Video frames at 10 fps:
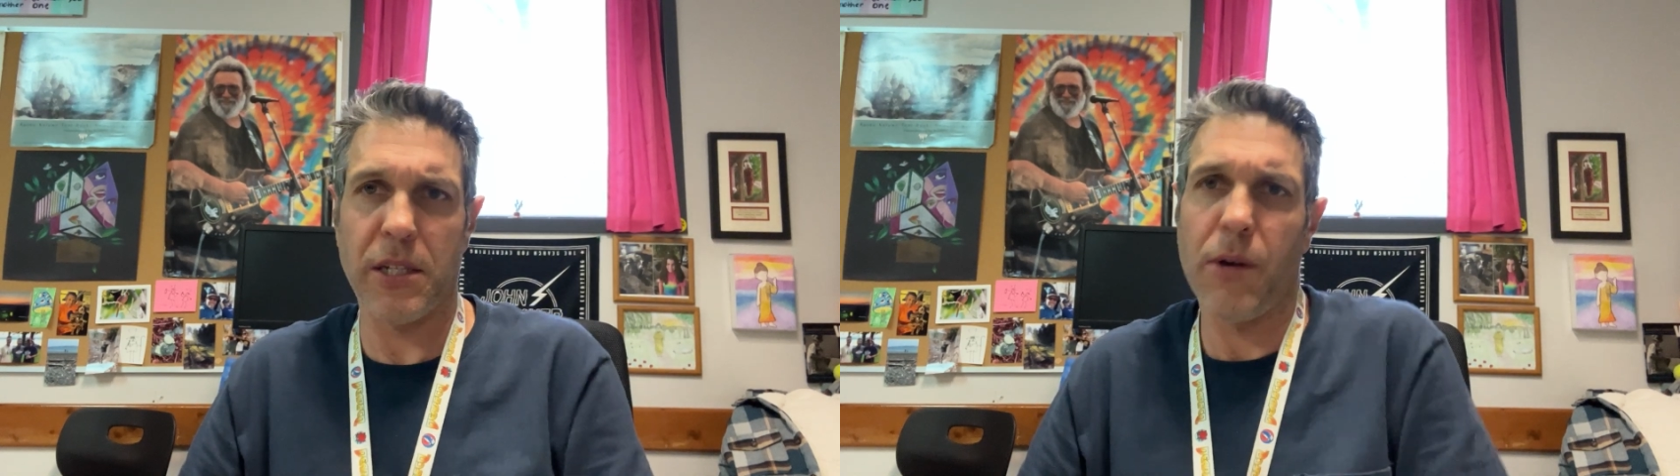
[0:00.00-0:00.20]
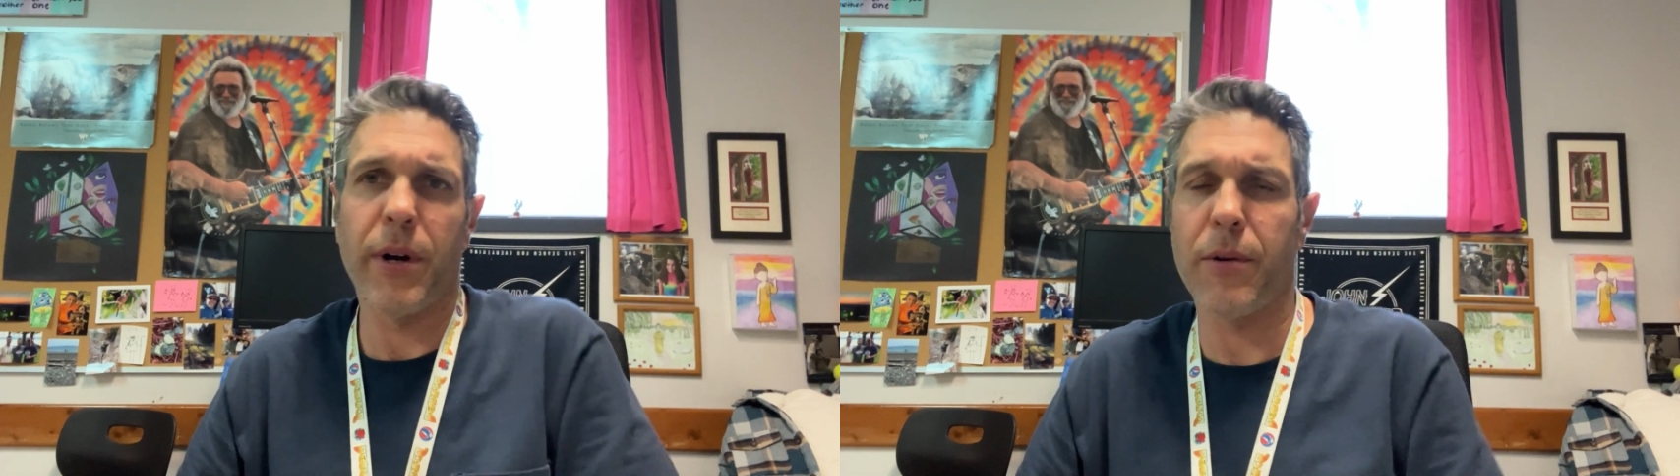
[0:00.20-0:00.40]

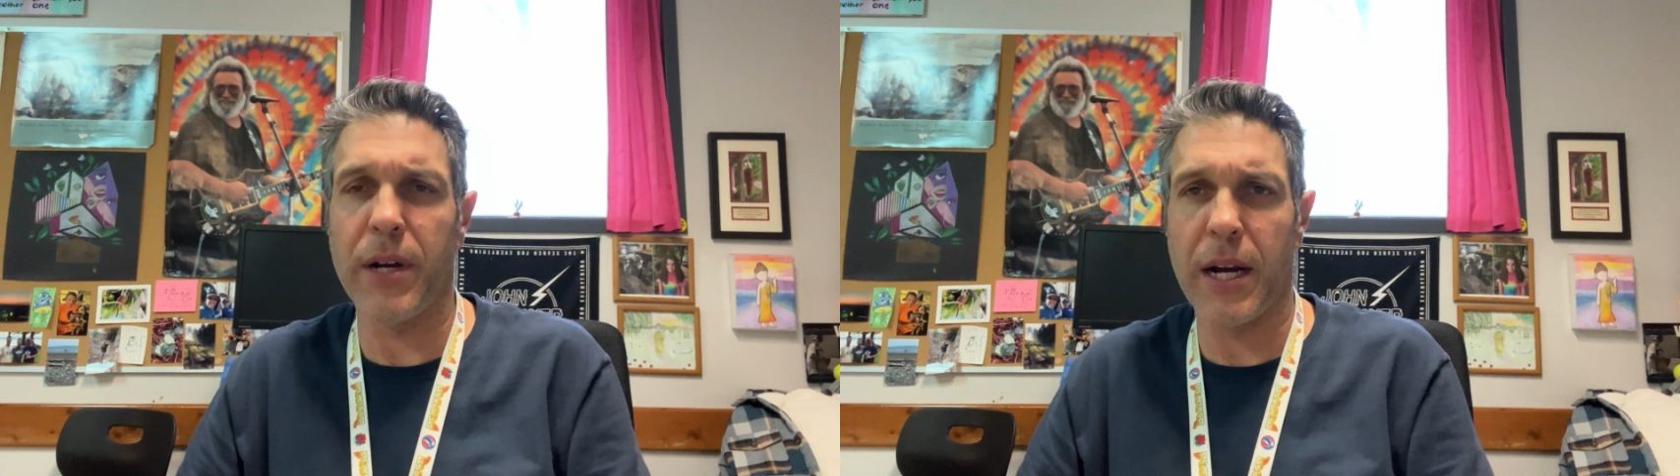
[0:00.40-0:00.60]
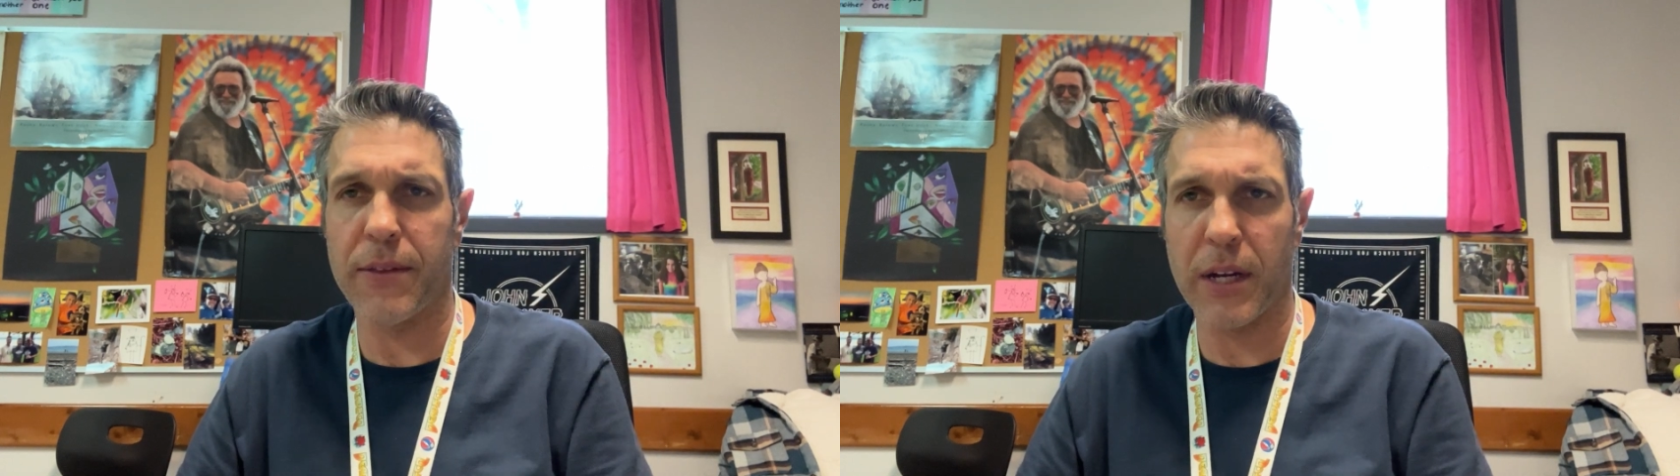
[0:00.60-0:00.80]
You don't want to read
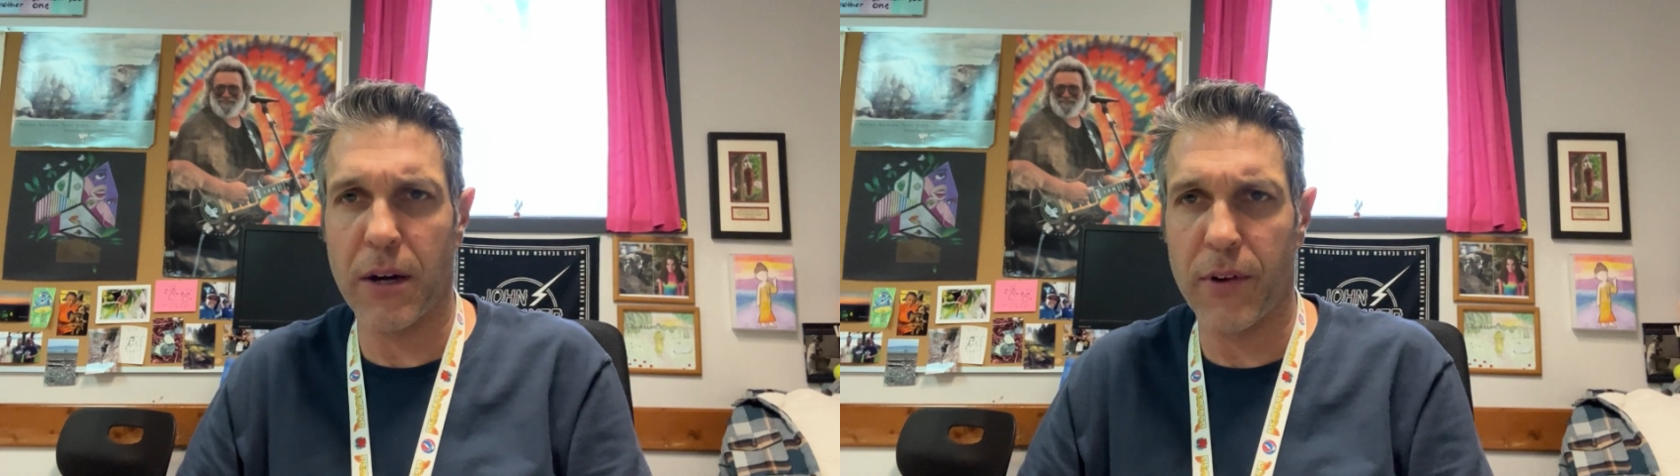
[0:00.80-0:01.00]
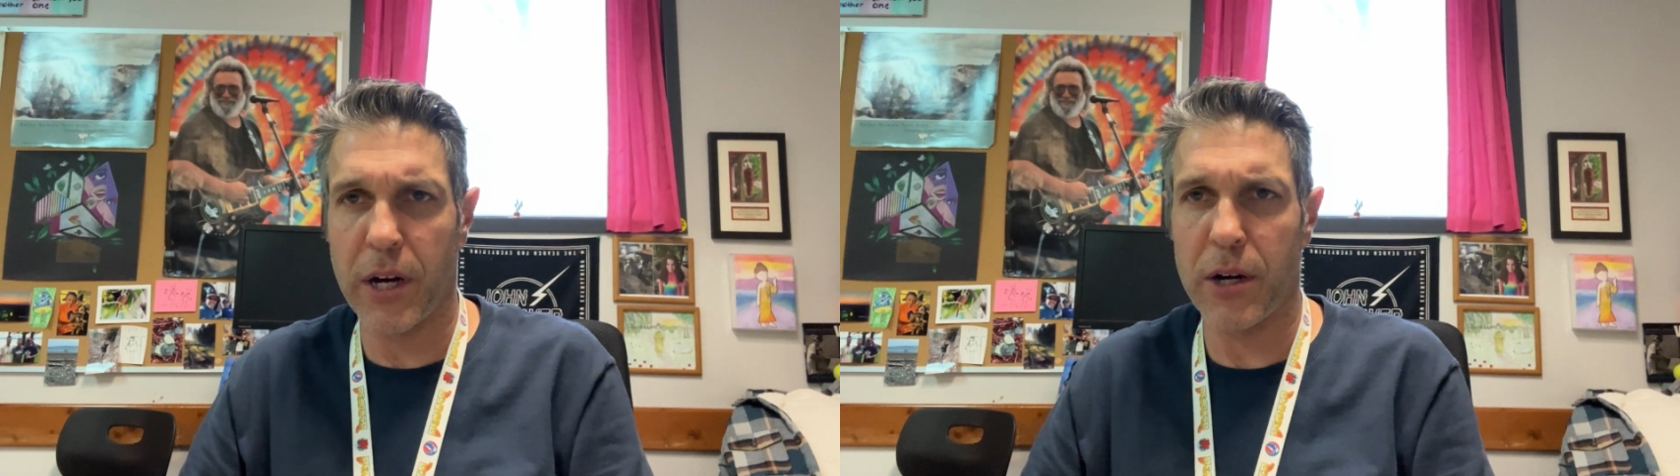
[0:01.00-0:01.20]
anything
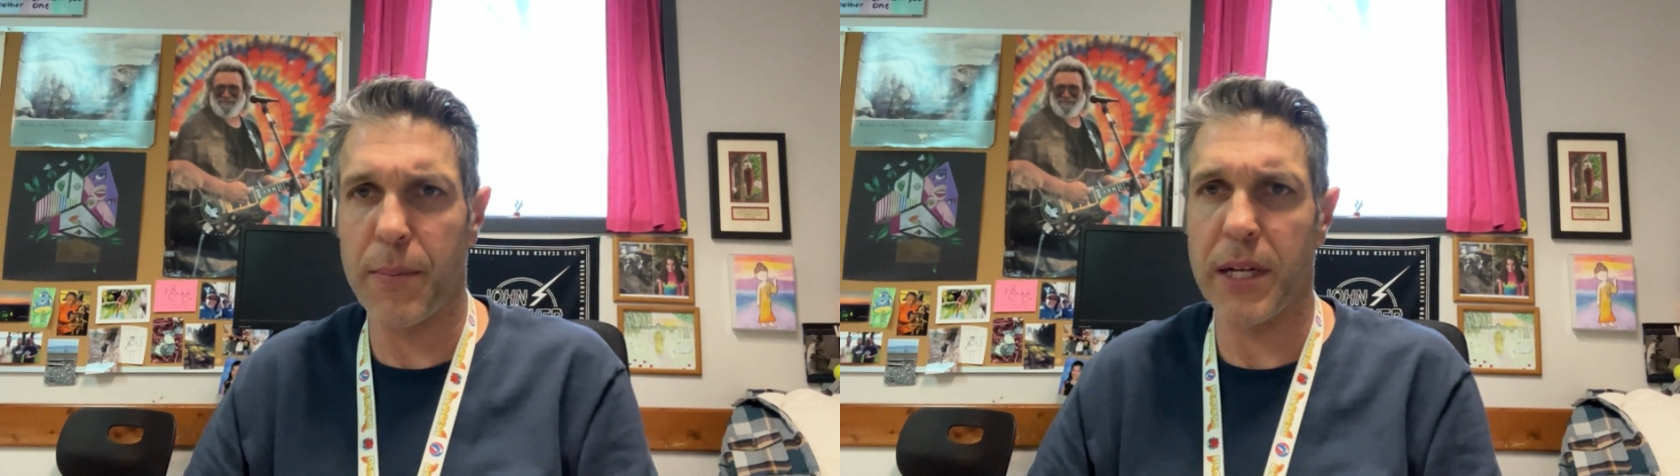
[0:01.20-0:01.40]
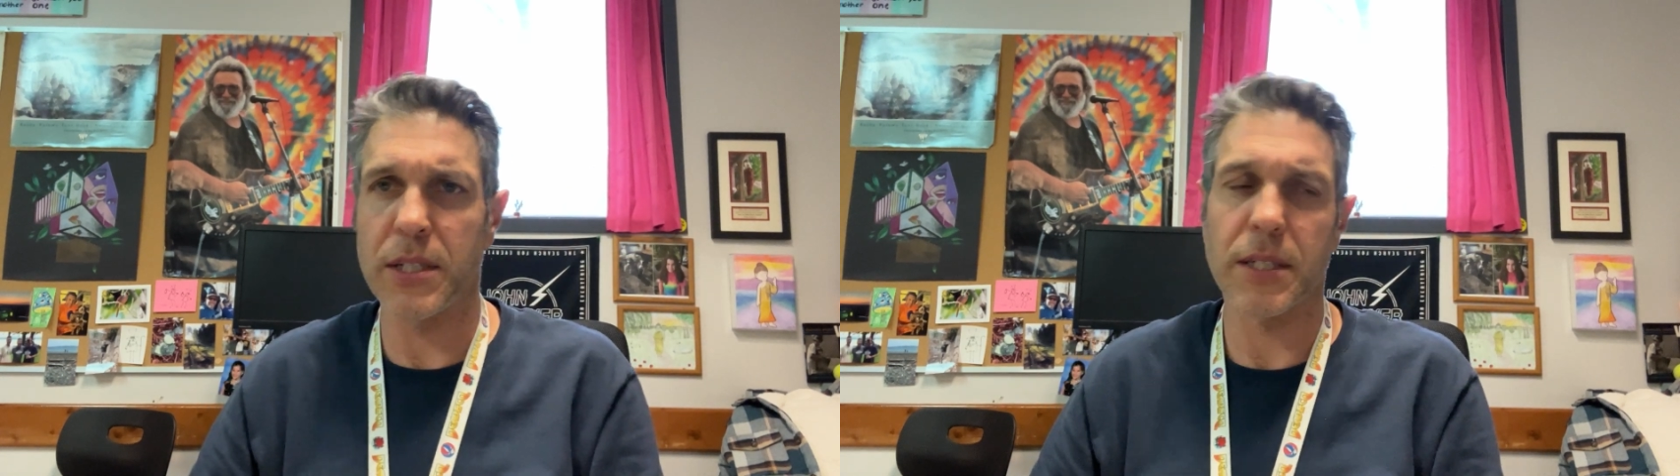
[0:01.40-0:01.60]
over 100
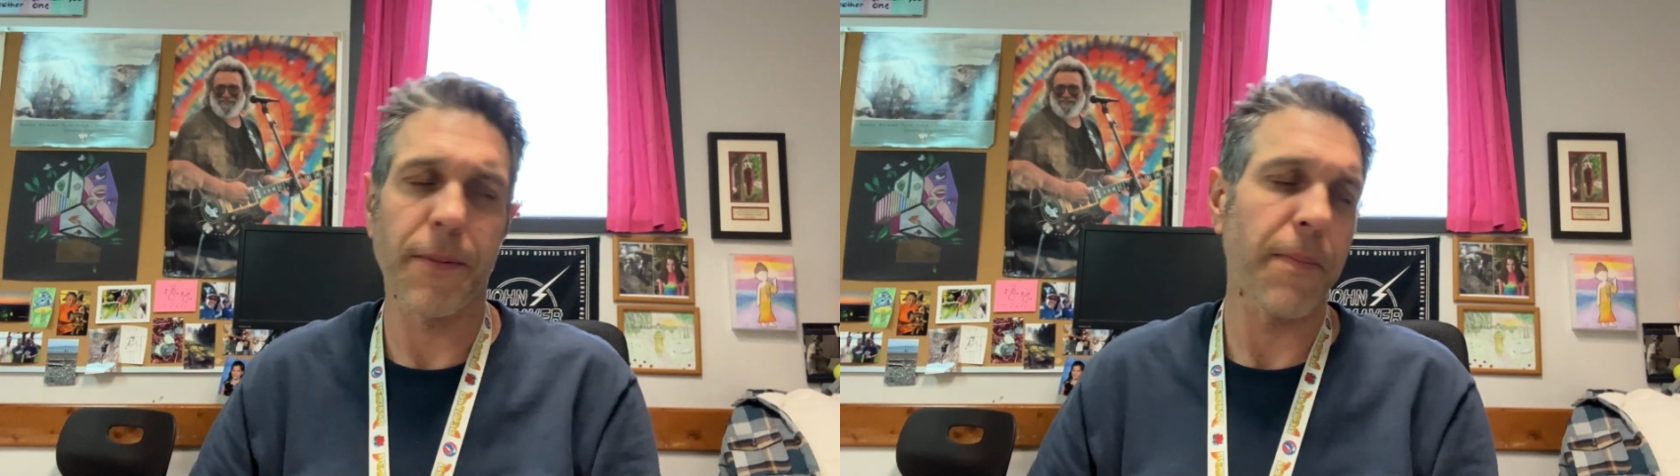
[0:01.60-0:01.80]
pages.